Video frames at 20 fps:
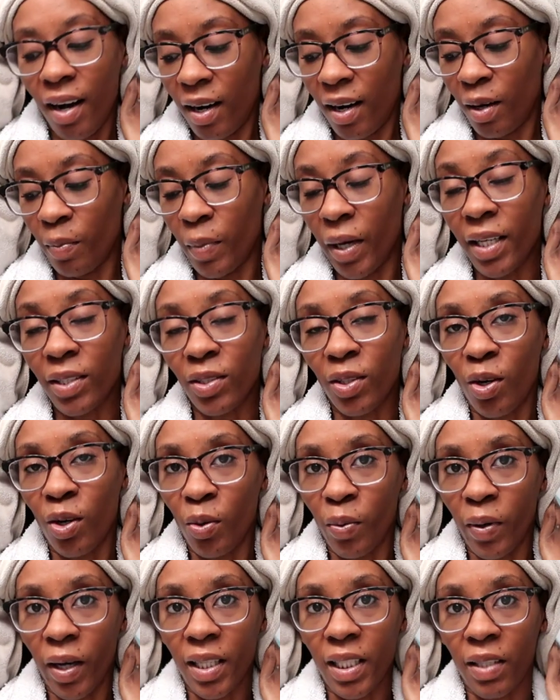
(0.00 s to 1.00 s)
Um, as
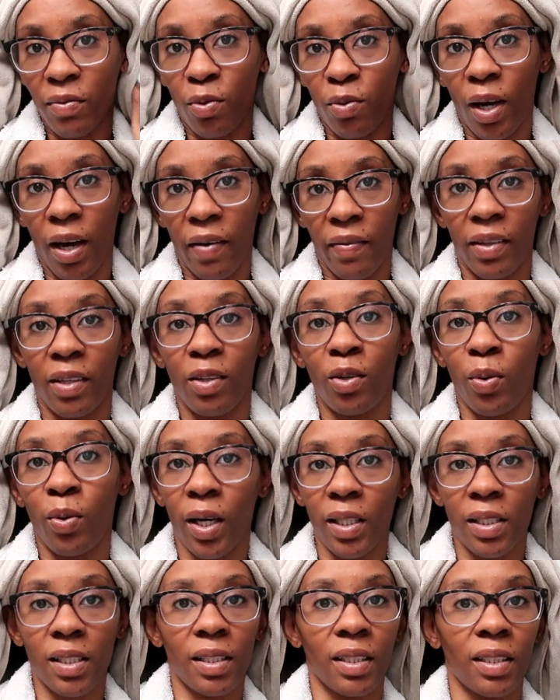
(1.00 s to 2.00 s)
always, if you have any
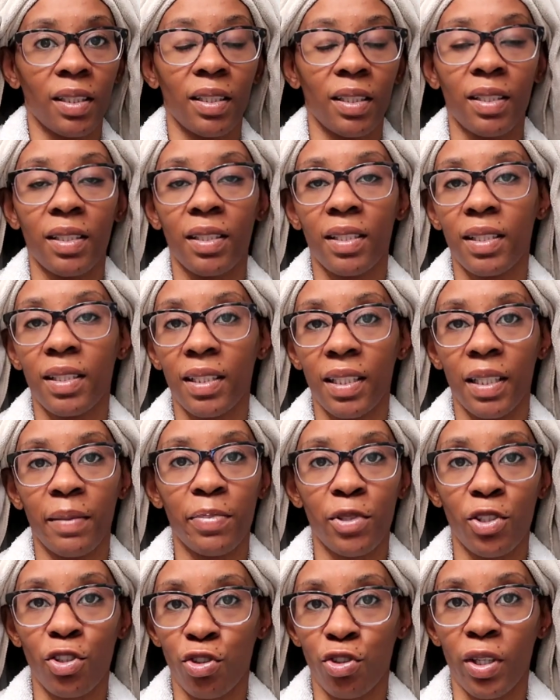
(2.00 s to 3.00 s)
questions,
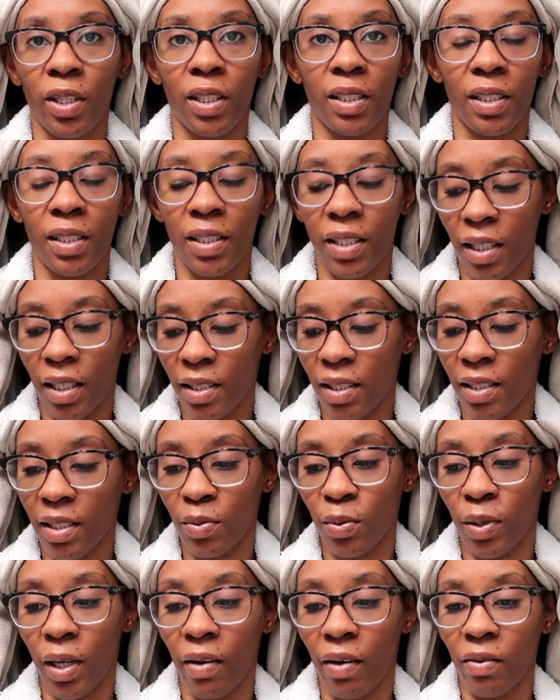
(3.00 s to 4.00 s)
tips, tricks,
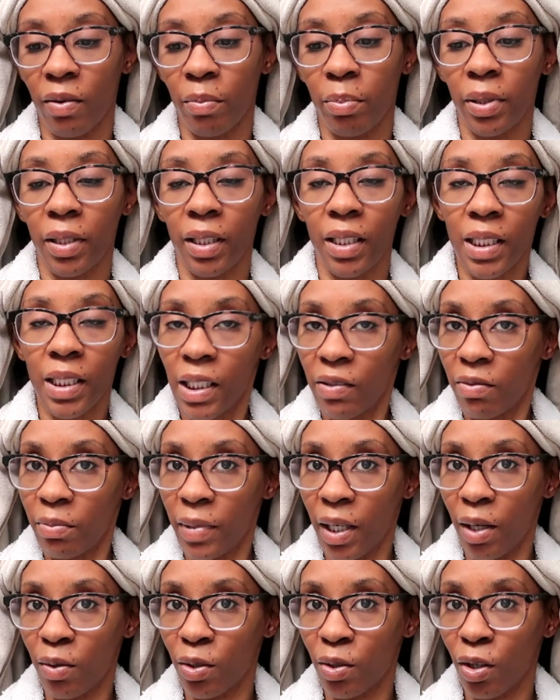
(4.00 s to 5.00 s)
suggestions, whatever, please leave
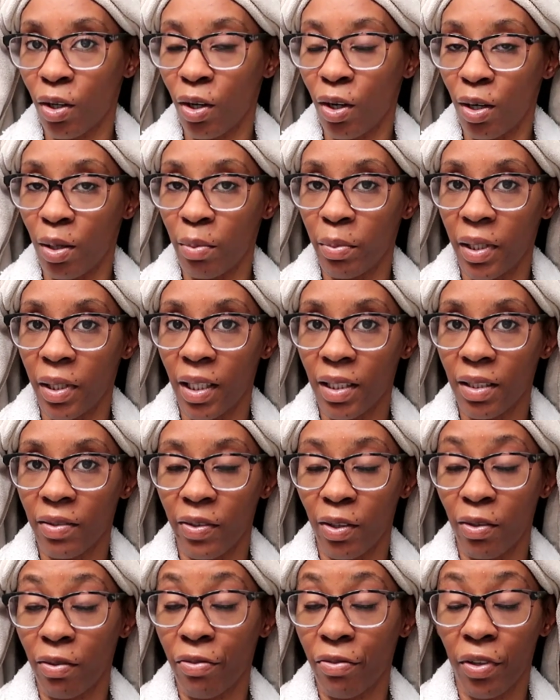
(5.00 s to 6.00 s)
them down in the comments.
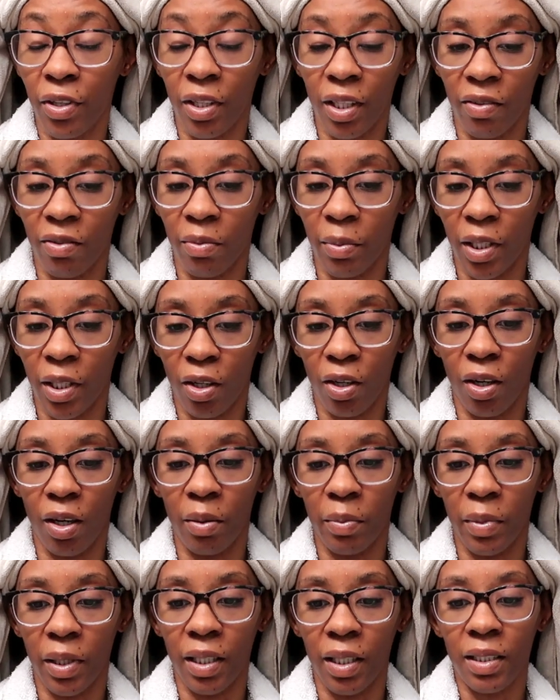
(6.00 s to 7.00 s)
Feel free to leave them in the
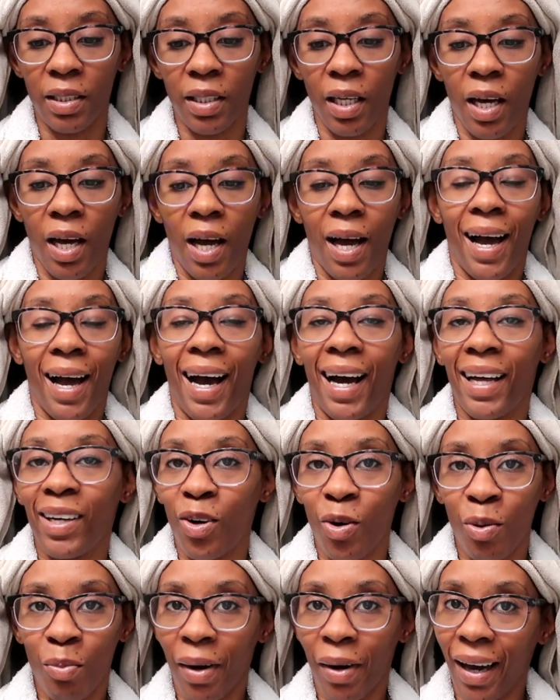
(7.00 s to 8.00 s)
comments. I
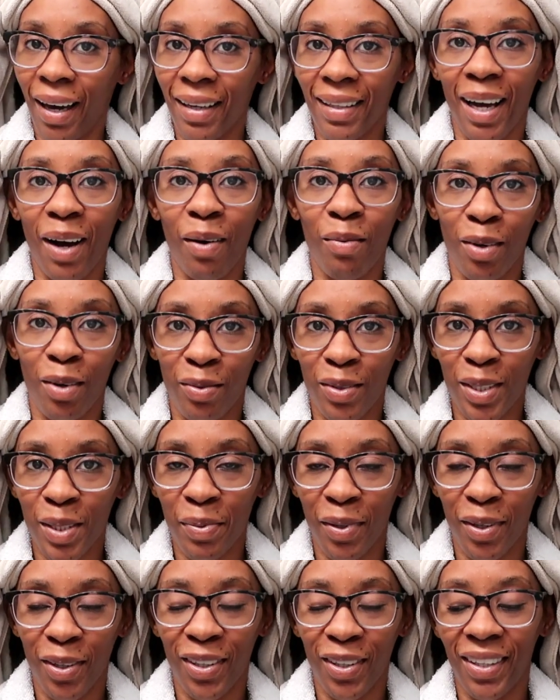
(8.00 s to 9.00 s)
don't bite, I will
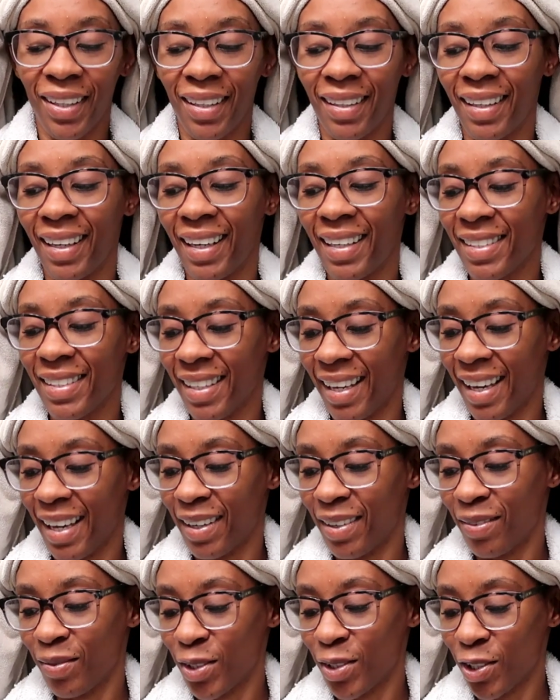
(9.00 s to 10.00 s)
respond,
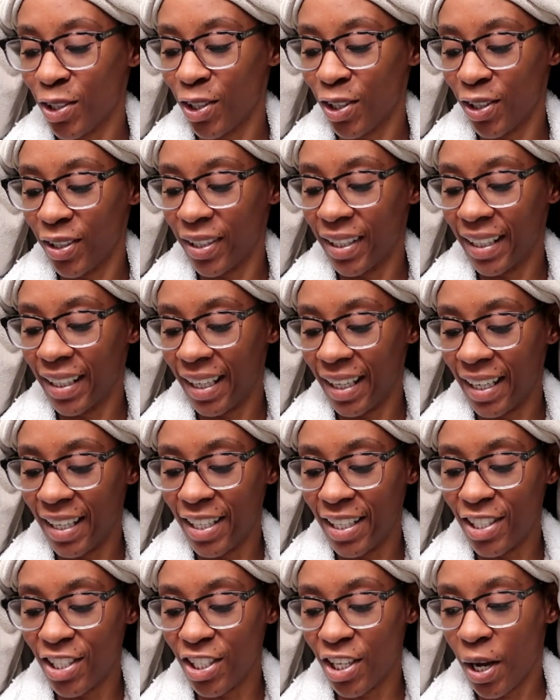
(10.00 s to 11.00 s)
interact with y'all and
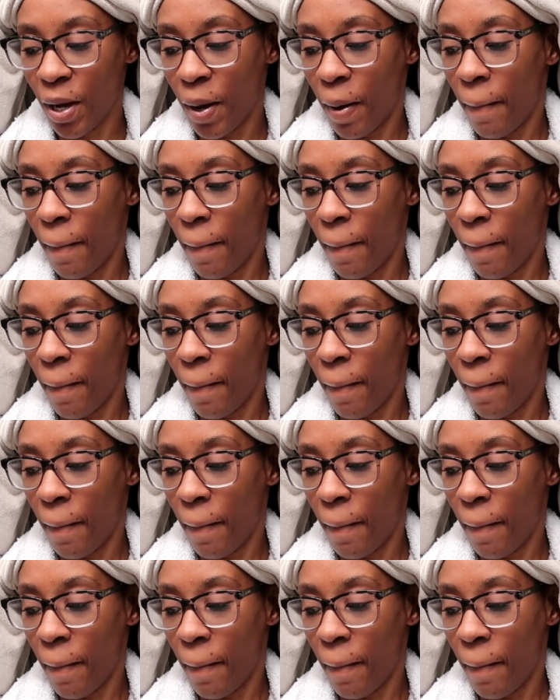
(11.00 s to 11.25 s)
engage.